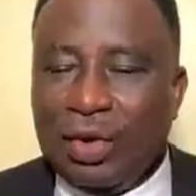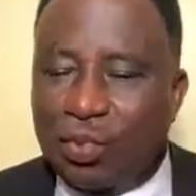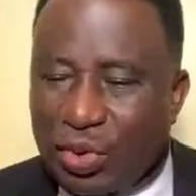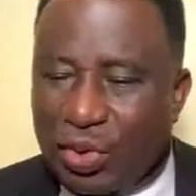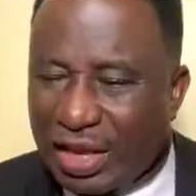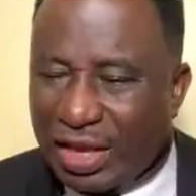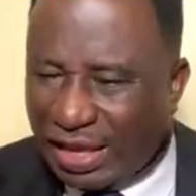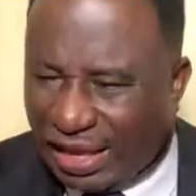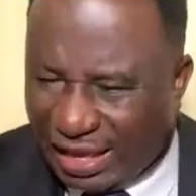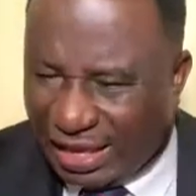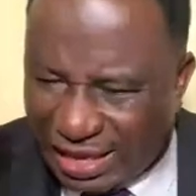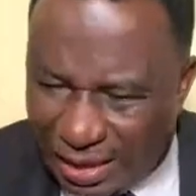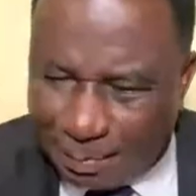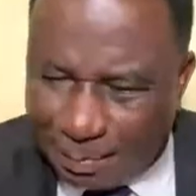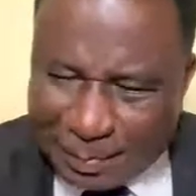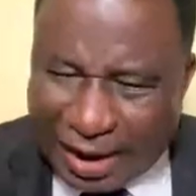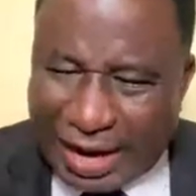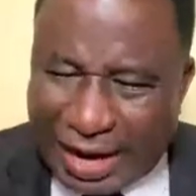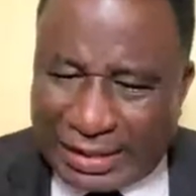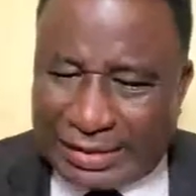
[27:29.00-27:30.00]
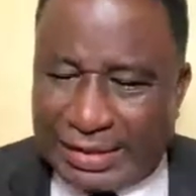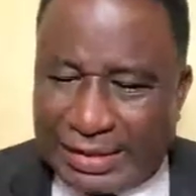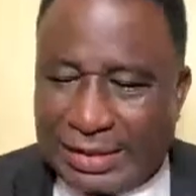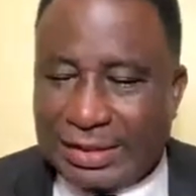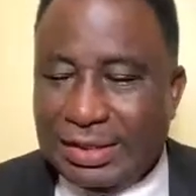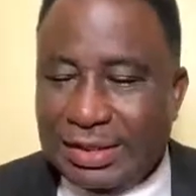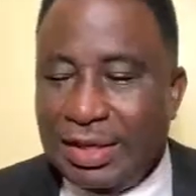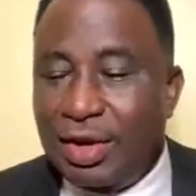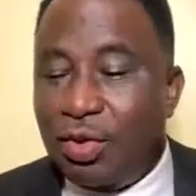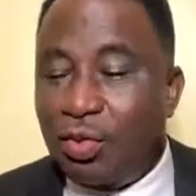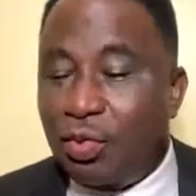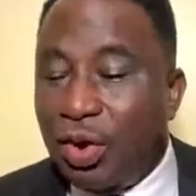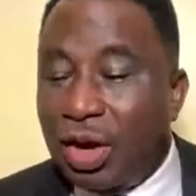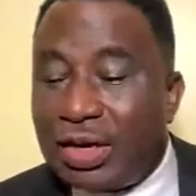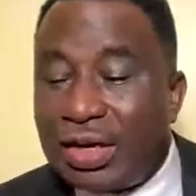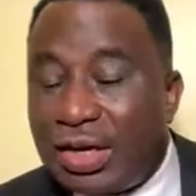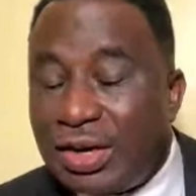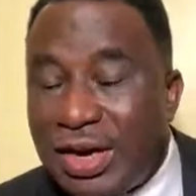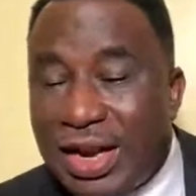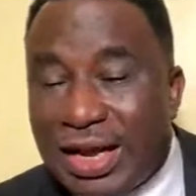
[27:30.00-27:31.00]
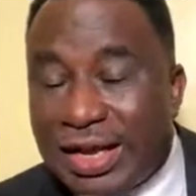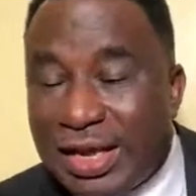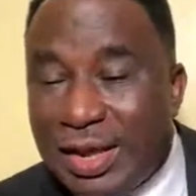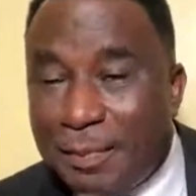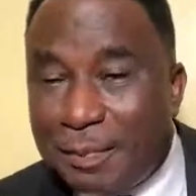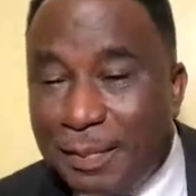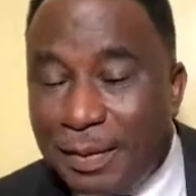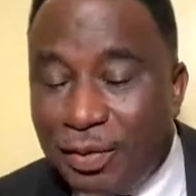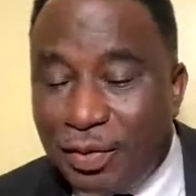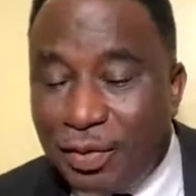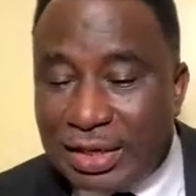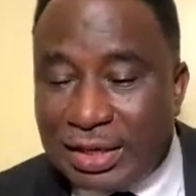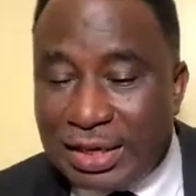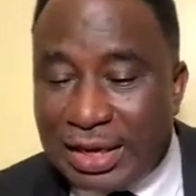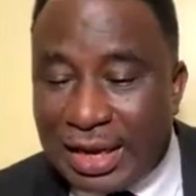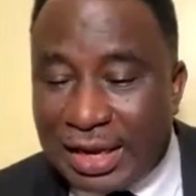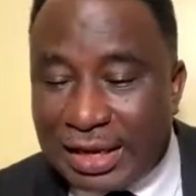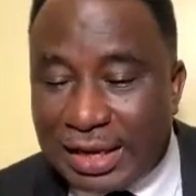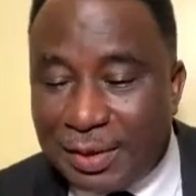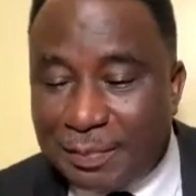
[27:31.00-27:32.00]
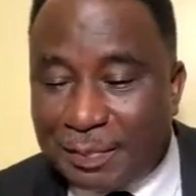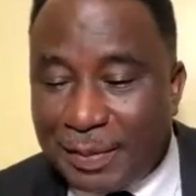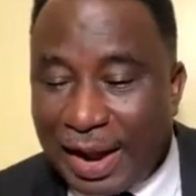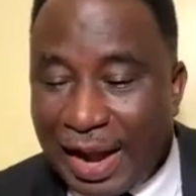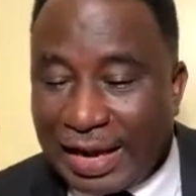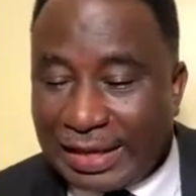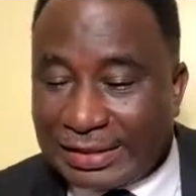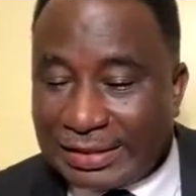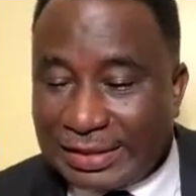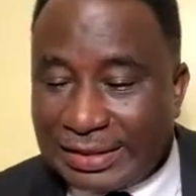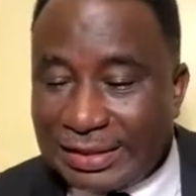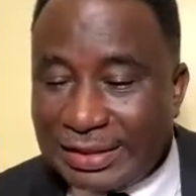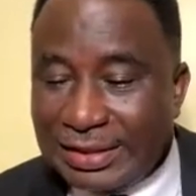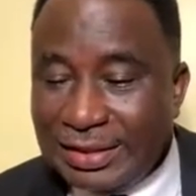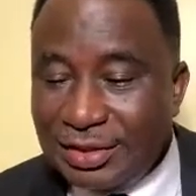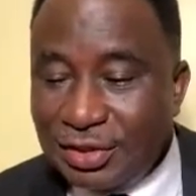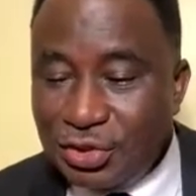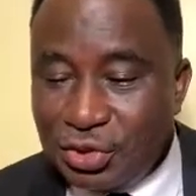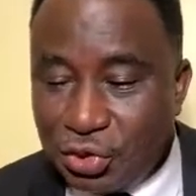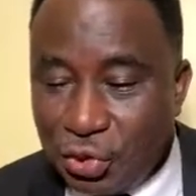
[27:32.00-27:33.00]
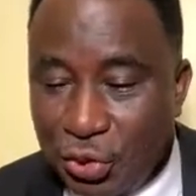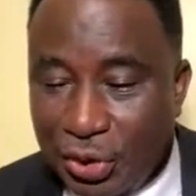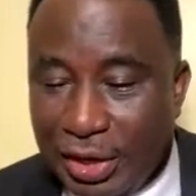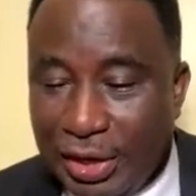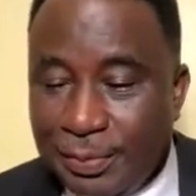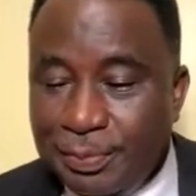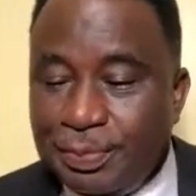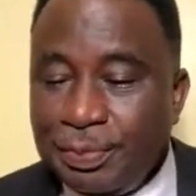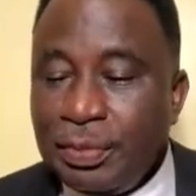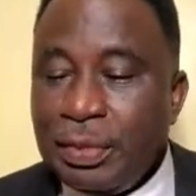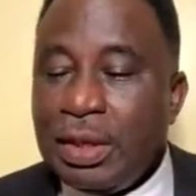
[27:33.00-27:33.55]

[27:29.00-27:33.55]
We keep at it. What did they keep at doing?